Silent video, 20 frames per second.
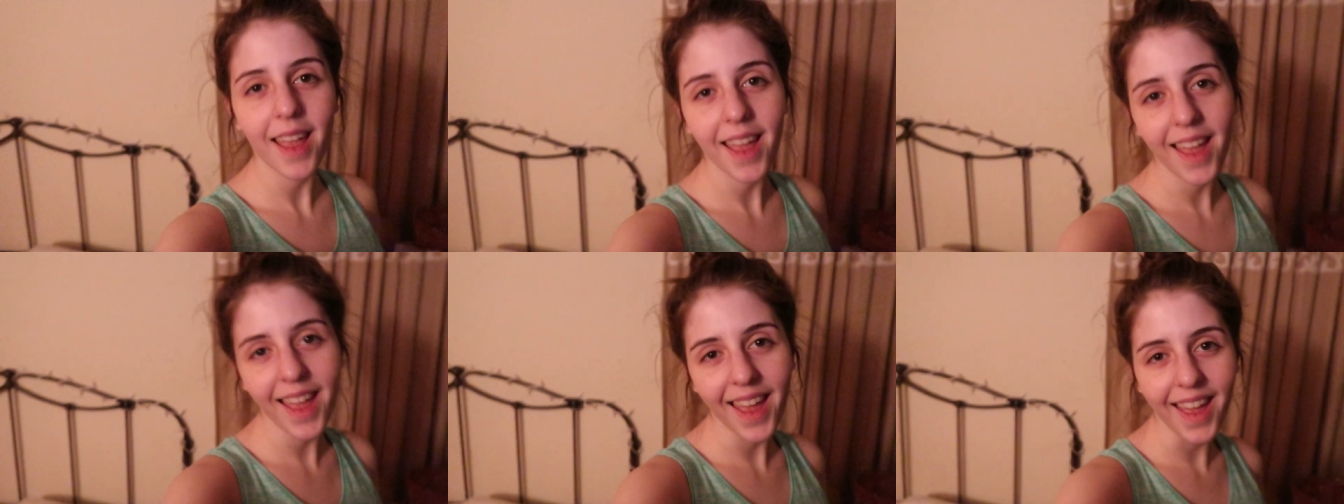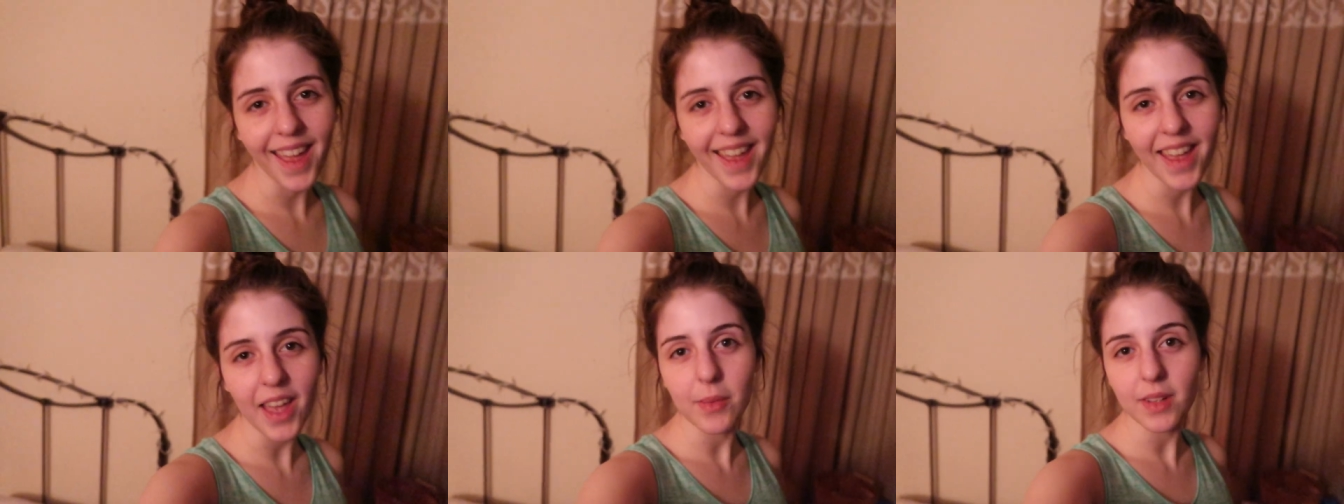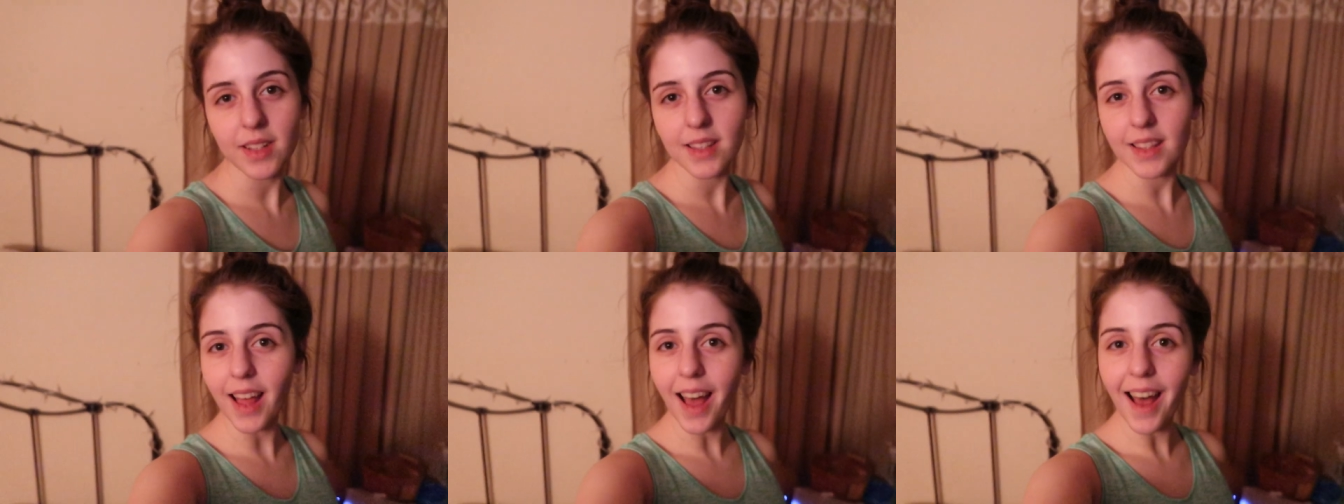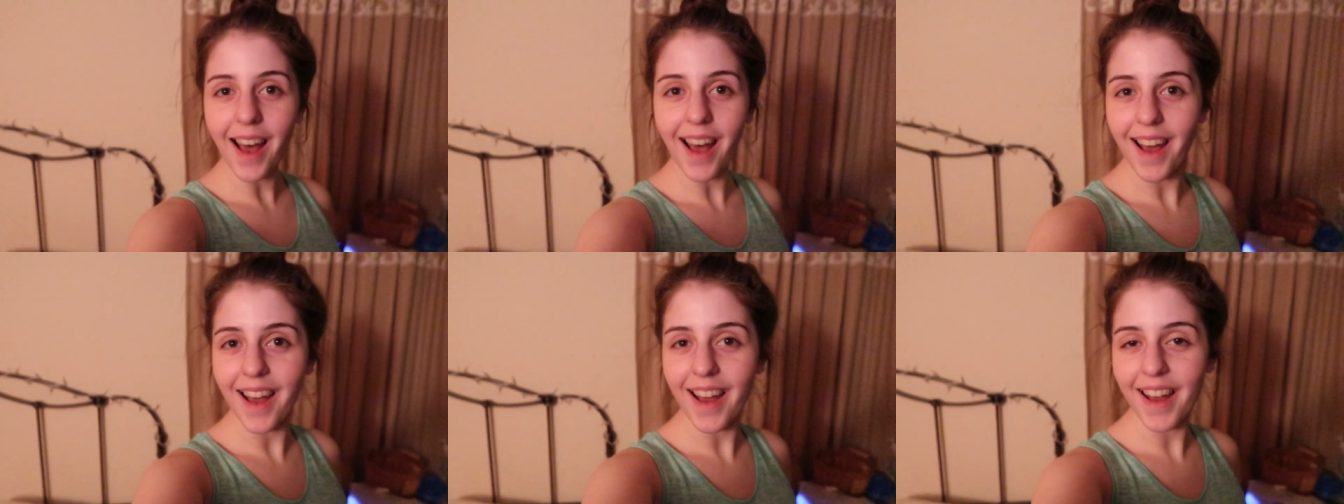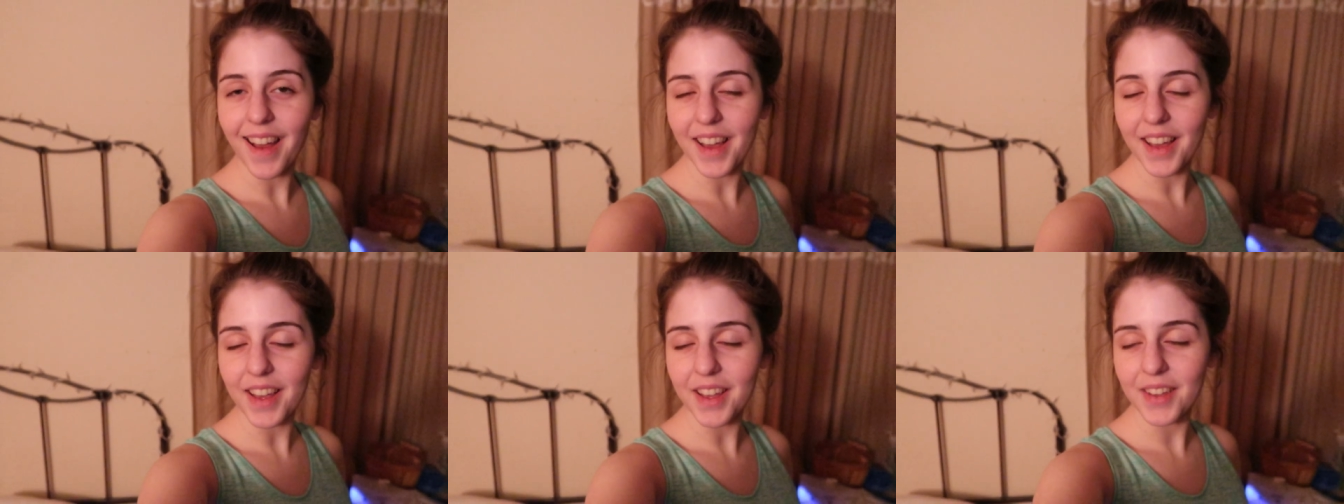Hey, I'm
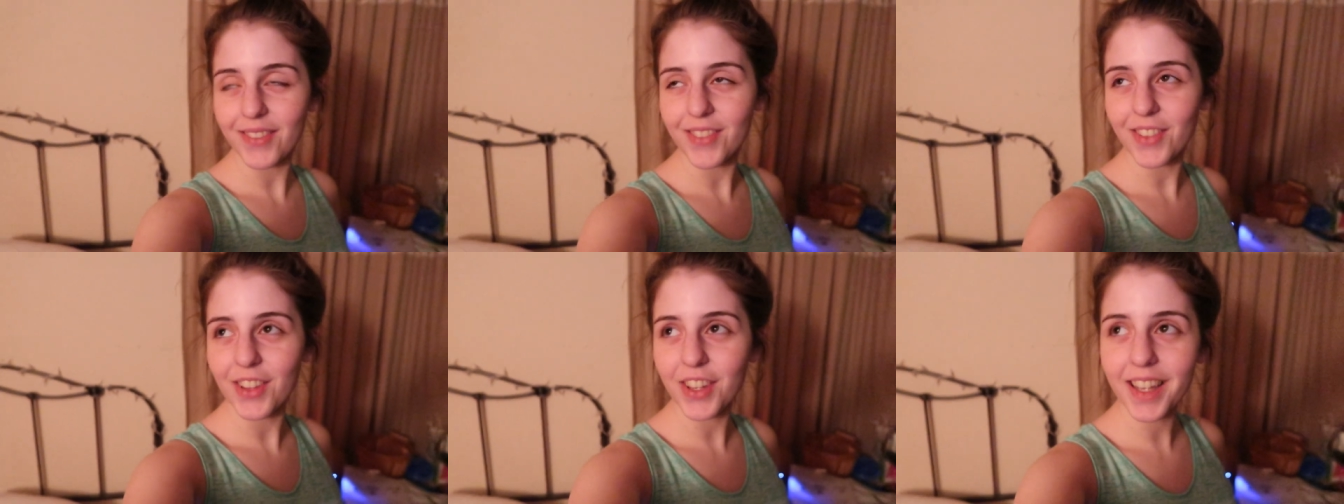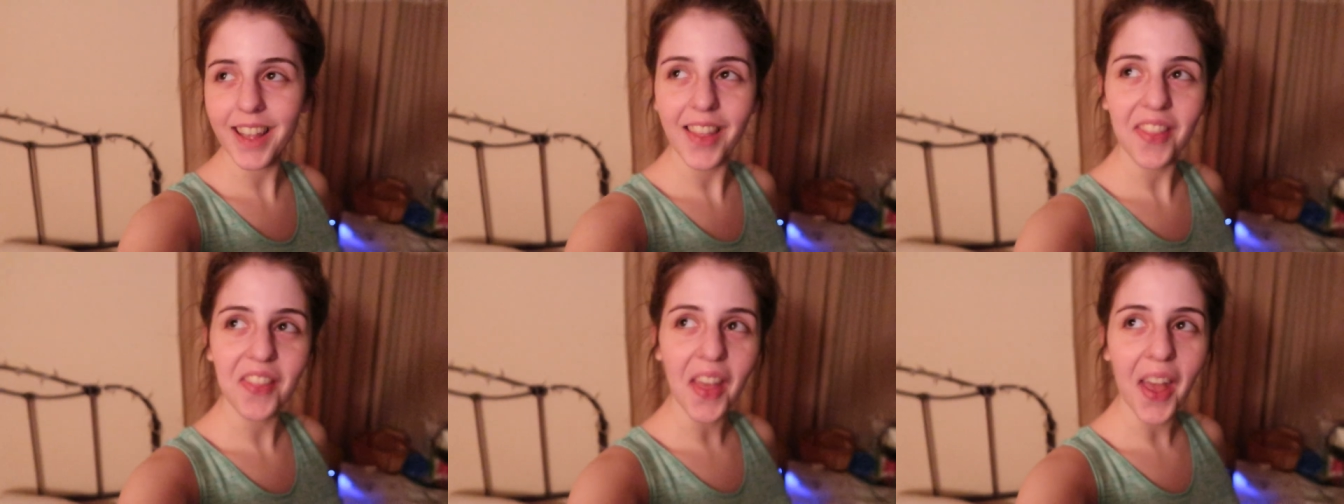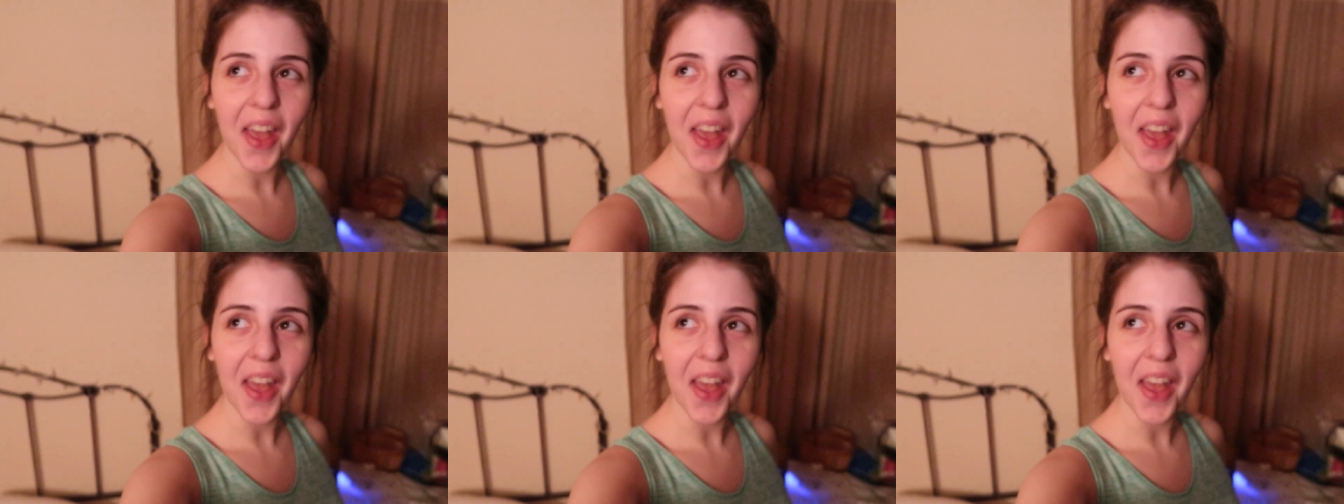alive, look at